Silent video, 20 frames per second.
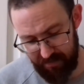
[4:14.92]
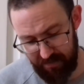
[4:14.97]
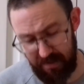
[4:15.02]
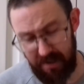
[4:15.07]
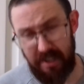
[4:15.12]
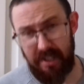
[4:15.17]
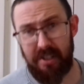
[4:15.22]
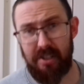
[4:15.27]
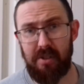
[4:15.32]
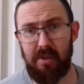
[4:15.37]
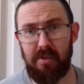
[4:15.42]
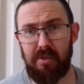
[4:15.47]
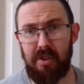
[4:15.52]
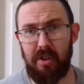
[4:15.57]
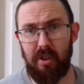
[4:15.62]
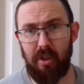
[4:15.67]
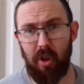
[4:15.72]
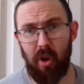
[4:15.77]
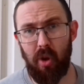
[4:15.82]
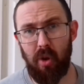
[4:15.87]
for any sort of
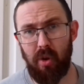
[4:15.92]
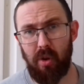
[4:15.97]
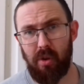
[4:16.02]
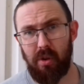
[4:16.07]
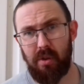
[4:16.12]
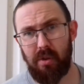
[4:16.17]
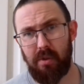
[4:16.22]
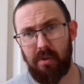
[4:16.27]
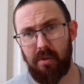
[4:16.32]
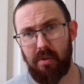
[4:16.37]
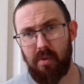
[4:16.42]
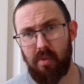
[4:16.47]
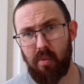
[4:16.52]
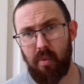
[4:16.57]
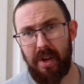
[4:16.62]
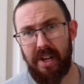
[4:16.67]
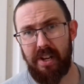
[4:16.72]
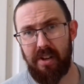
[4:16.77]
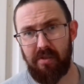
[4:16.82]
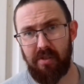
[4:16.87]
the long
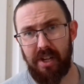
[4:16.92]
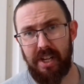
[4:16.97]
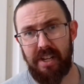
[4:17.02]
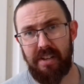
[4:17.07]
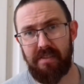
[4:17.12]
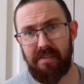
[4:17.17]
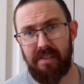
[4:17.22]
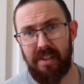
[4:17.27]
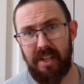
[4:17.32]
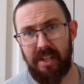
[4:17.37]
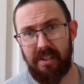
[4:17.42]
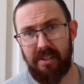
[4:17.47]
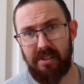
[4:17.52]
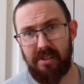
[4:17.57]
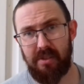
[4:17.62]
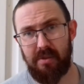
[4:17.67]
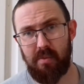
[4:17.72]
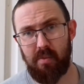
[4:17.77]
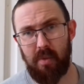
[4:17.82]
winter evenings